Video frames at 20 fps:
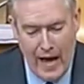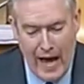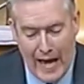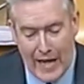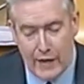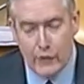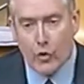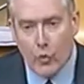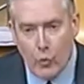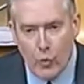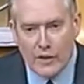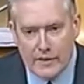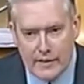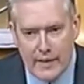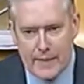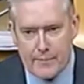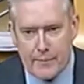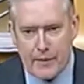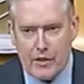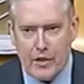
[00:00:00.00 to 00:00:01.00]
I know
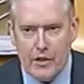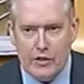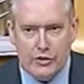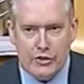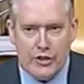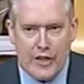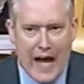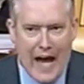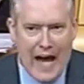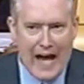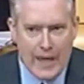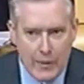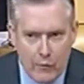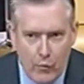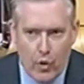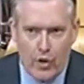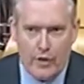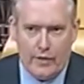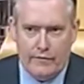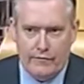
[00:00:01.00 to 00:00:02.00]
what type of country I
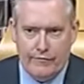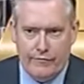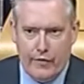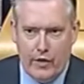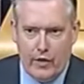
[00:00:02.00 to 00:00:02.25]
want